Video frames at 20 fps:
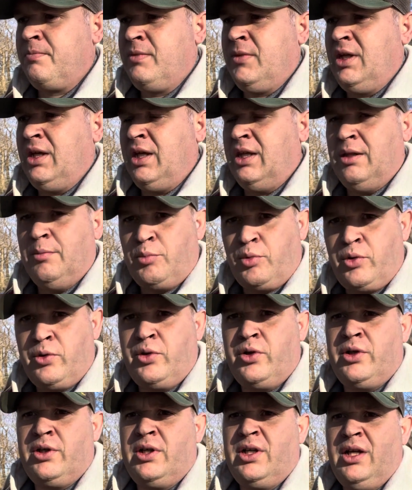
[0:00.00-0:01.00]
in the
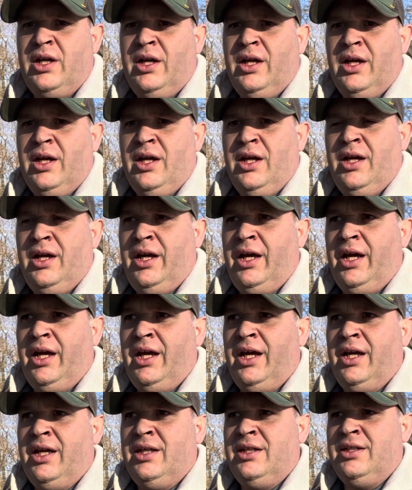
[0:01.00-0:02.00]
brooder,
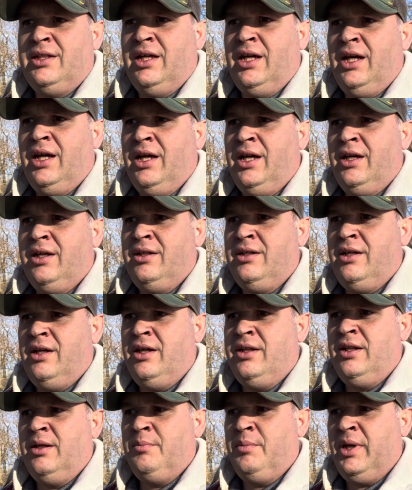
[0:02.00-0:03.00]
and
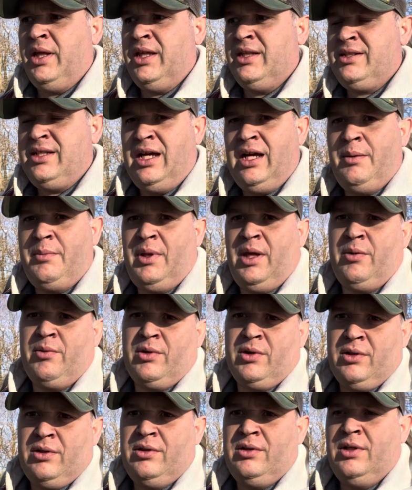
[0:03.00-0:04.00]
then by the time they
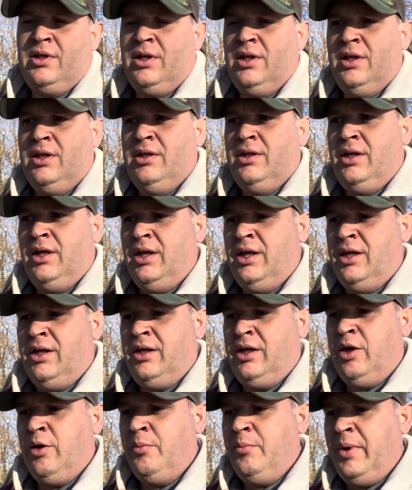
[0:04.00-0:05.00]
were
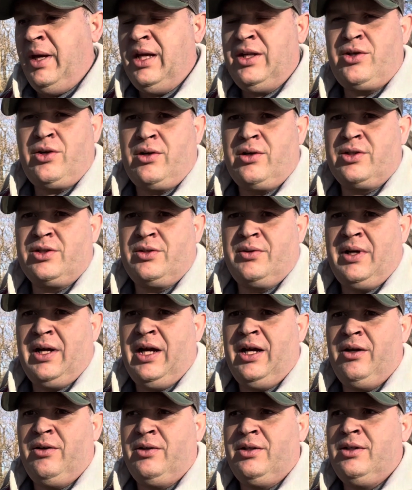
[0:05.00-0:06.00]
May turns
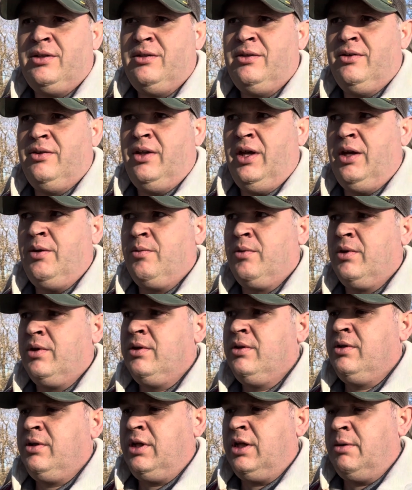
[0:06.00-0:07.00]
around, they were
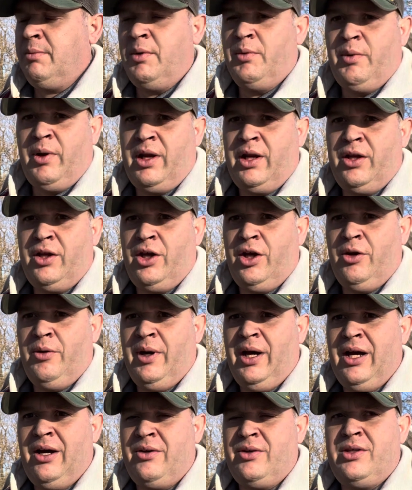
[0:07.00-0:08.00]
going to be ready to go
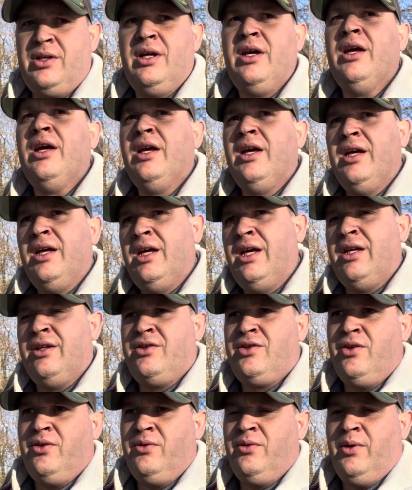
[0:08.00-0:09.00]
out.
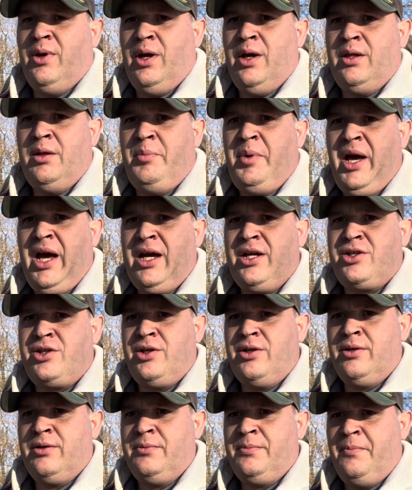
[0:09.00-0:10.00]
into the
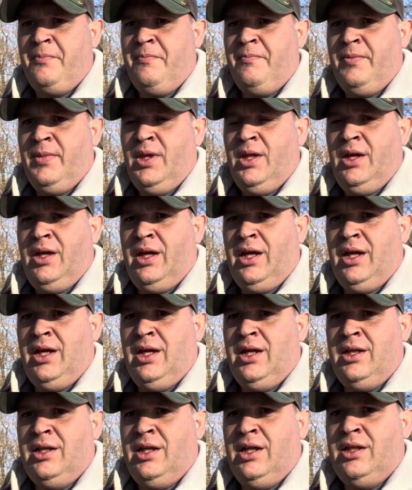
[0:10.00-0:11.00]
pasture
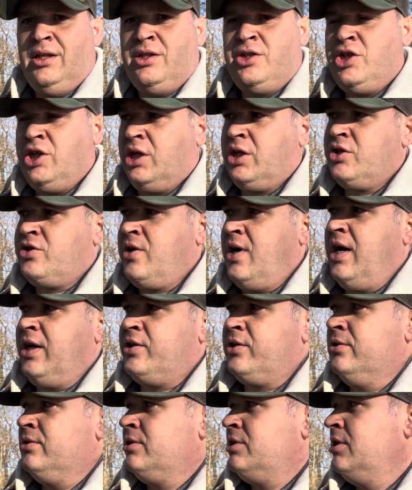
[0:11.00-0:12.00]
and the chicken
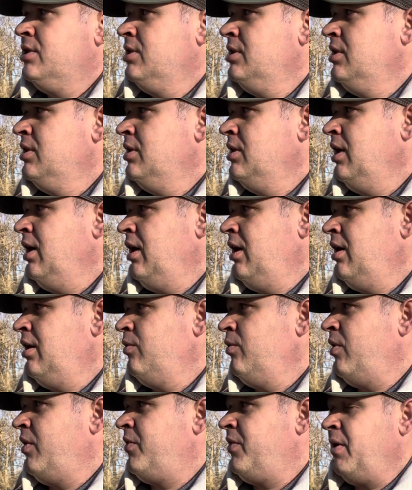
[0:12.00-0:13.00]
tractors.
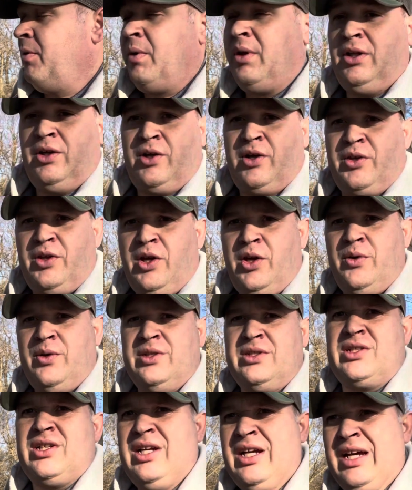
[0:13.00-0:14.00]
One thing we learned though is